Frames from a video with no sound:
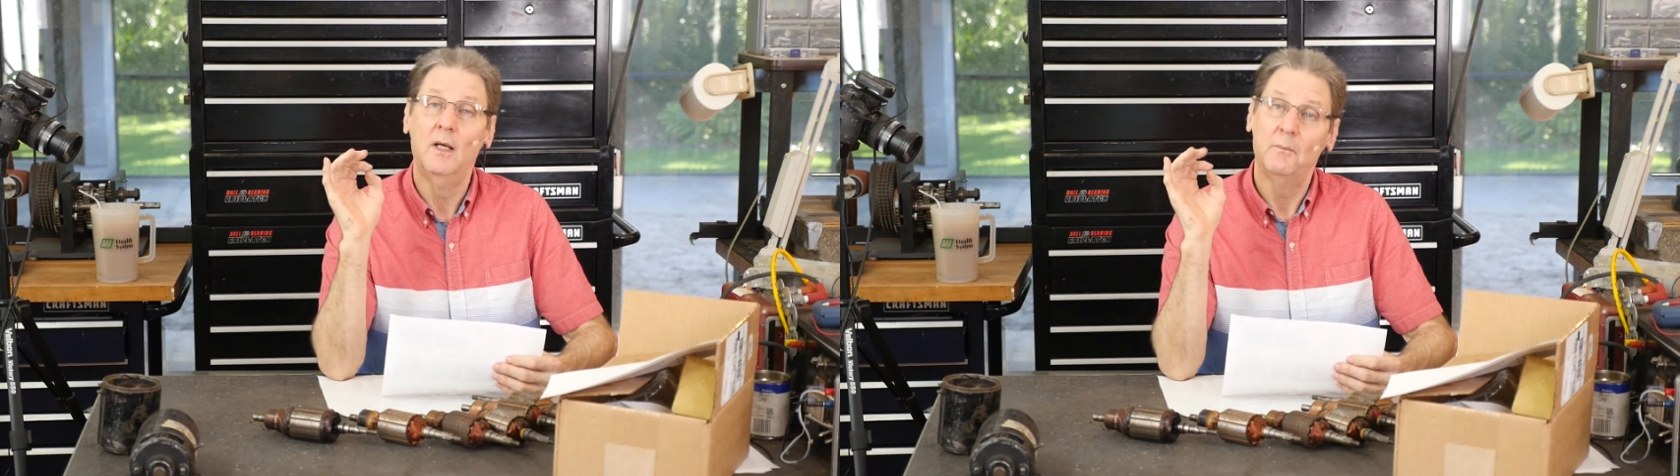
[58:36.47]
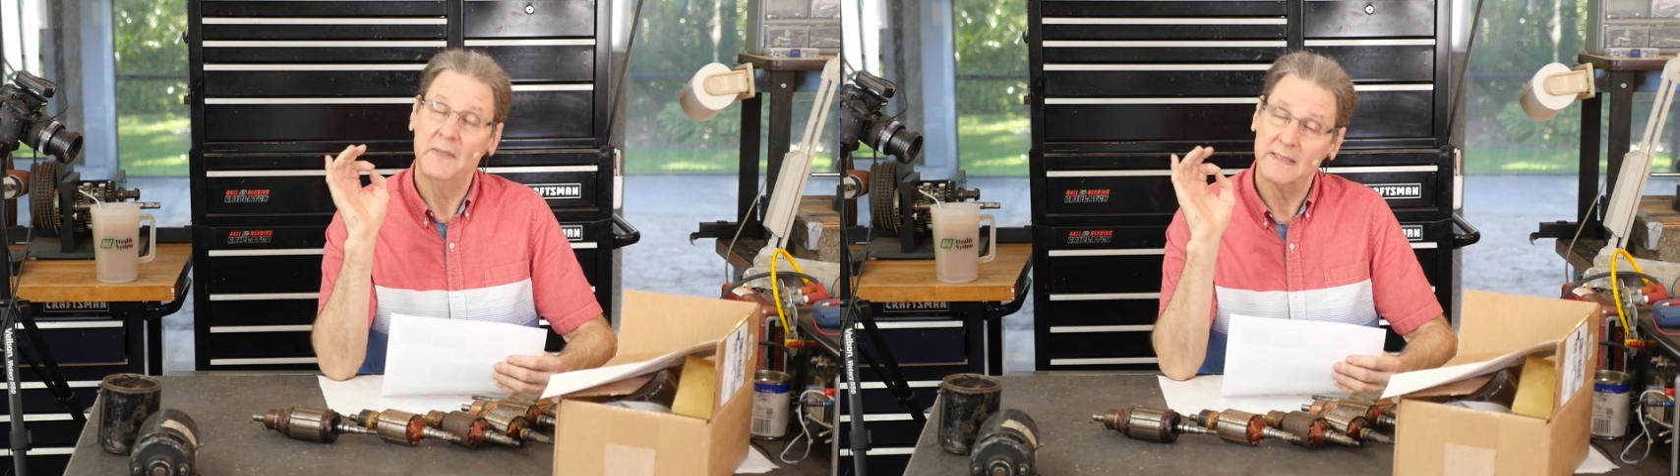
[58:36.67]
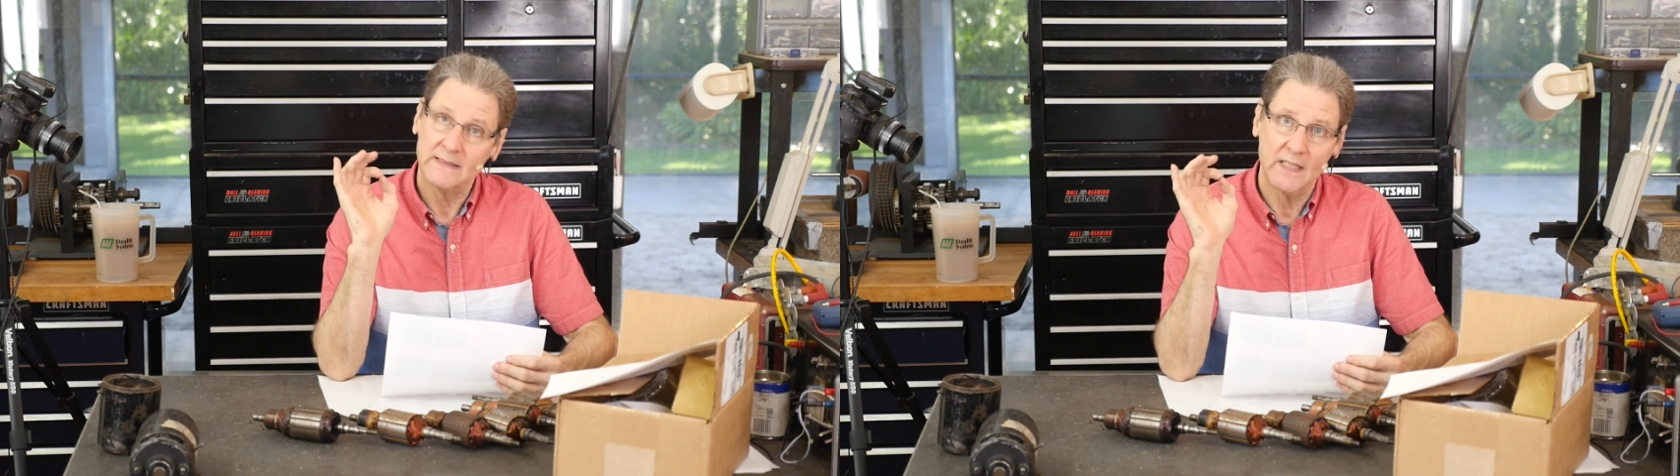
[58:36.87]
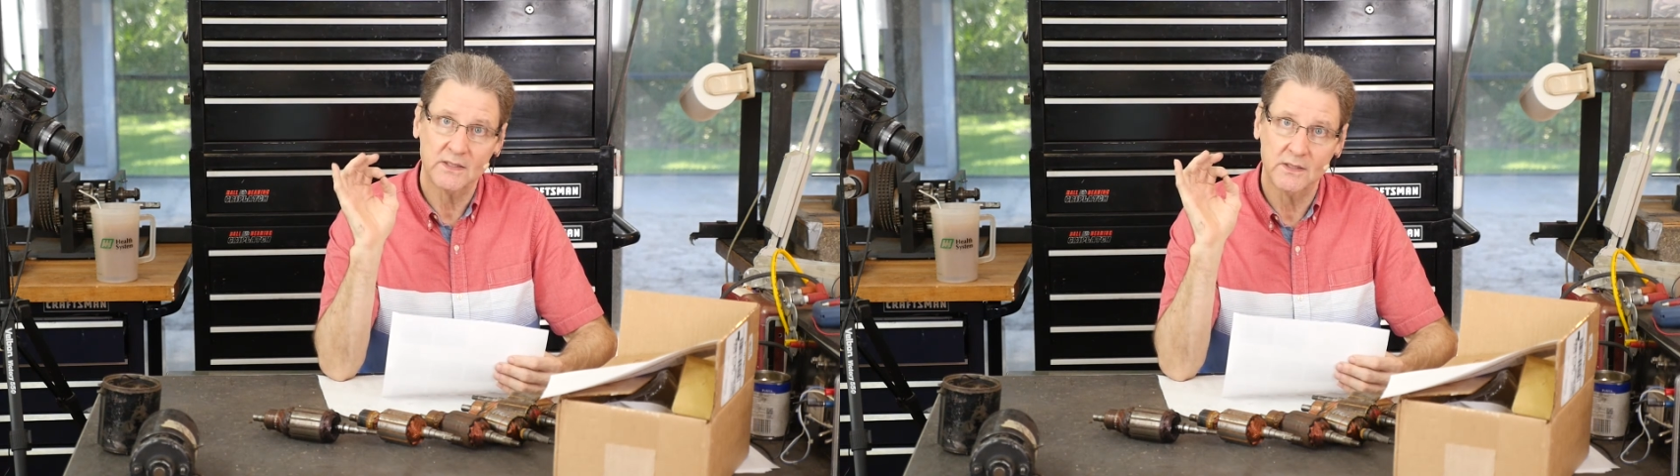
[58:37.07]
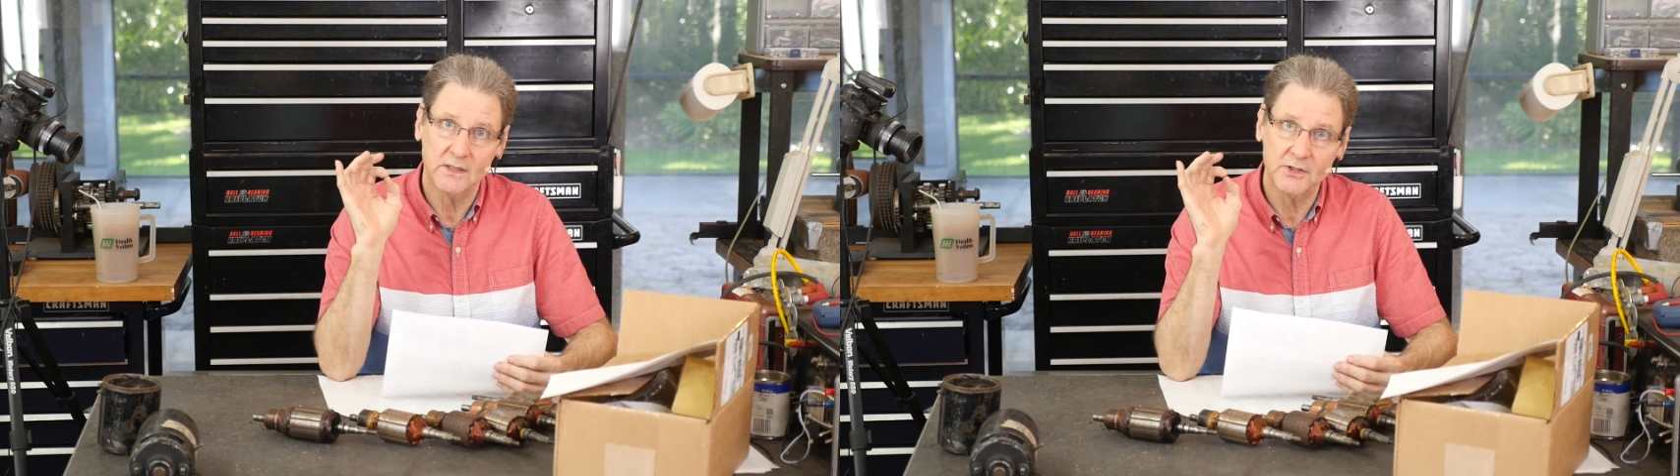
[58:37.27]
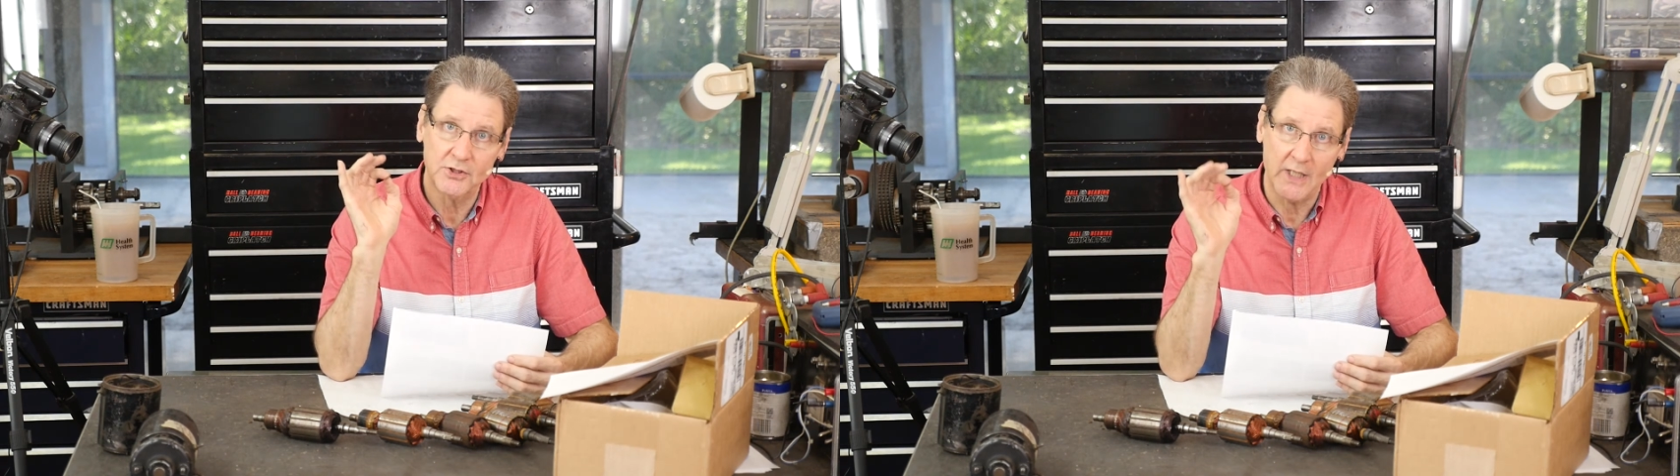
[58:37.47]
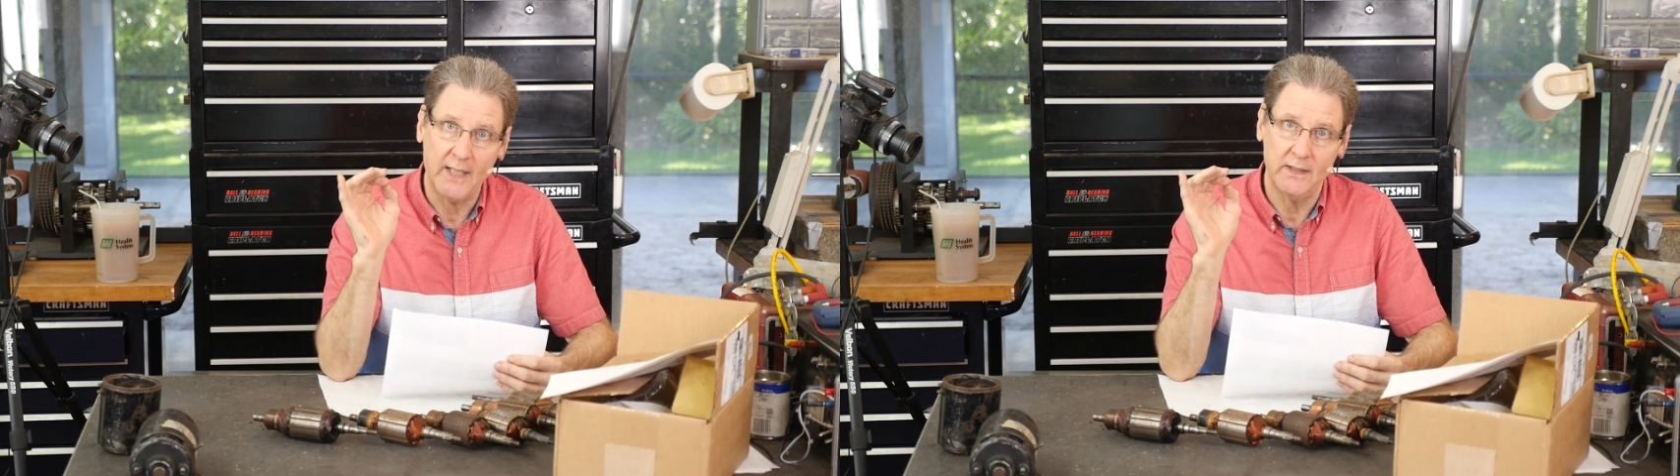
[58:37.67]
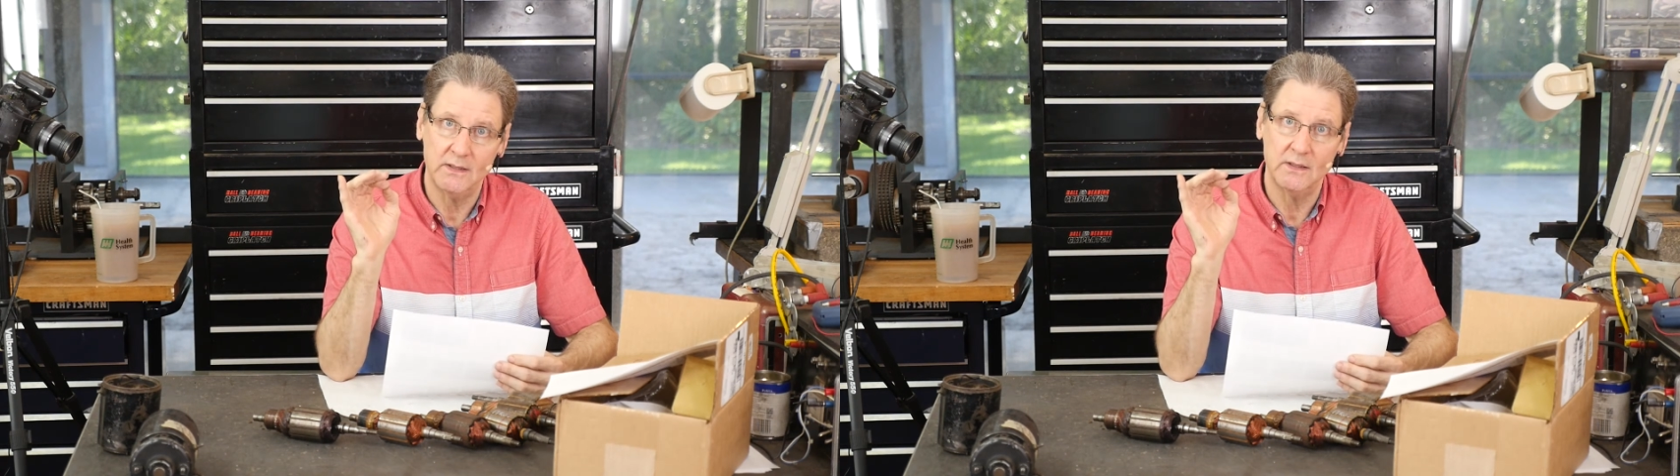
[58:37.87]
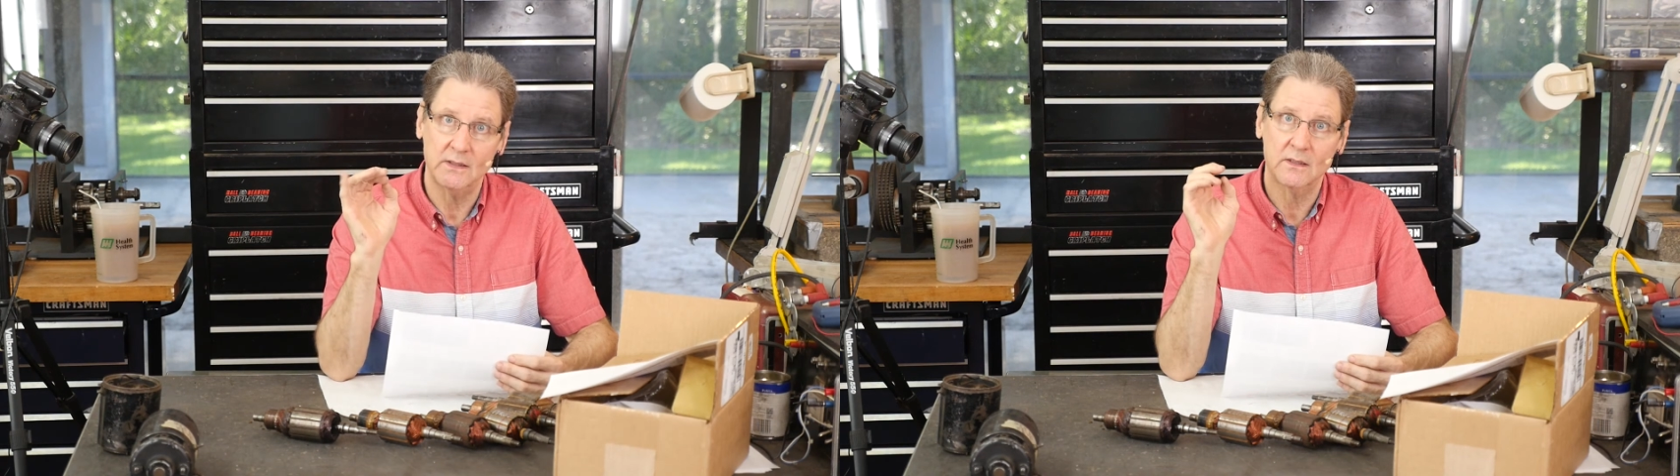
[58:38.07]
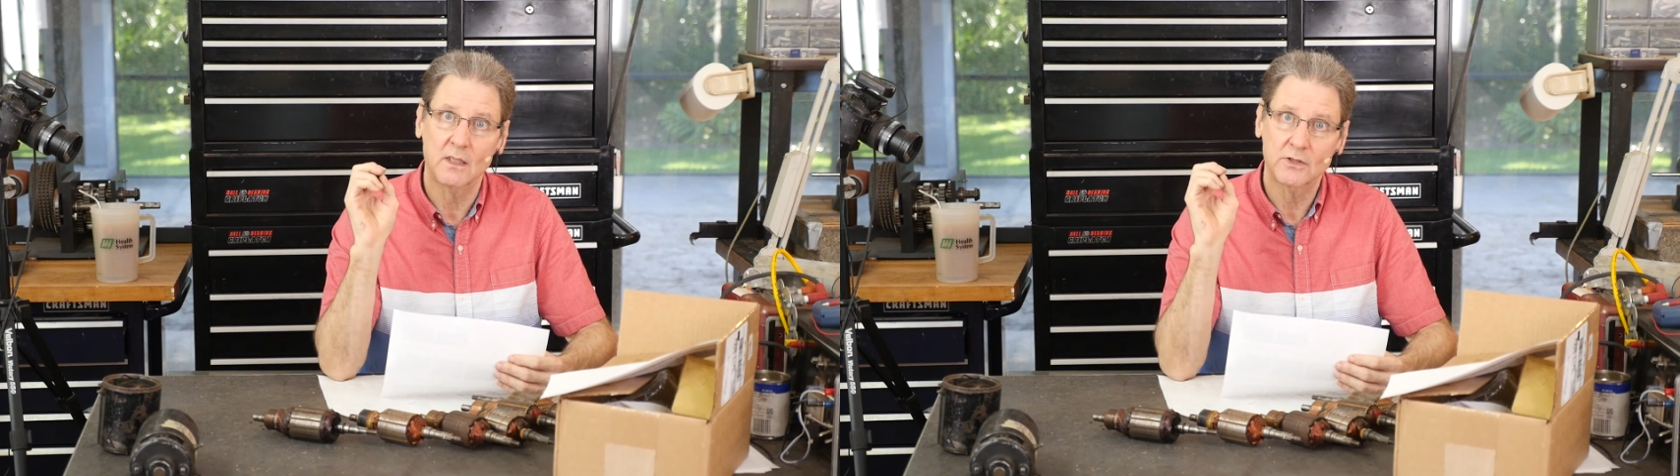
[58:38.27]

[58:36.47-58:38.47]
But it says it's a Chinese